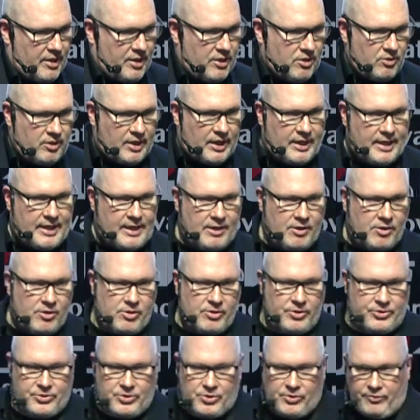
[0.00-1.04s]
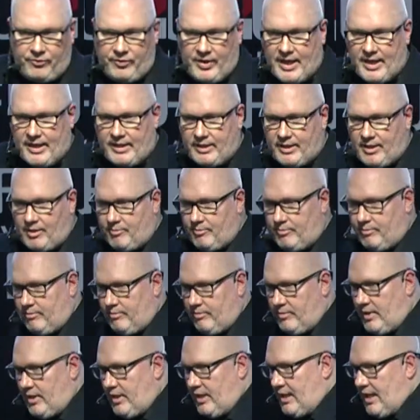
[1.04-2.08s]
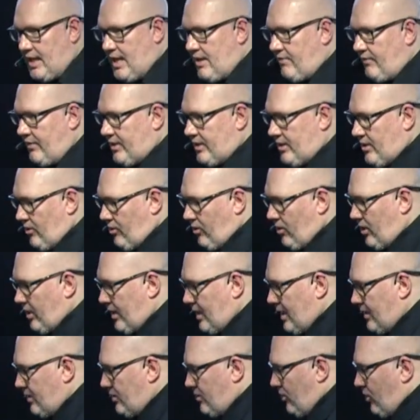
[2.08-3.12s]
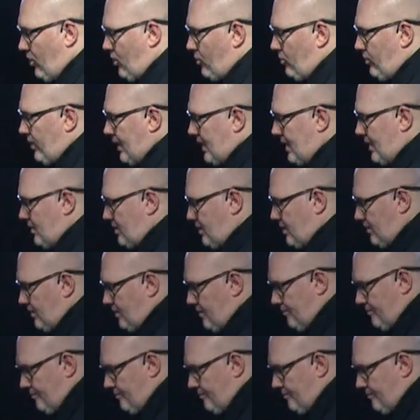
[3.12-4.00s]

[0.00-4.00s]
You can also find them even in your own kitchen.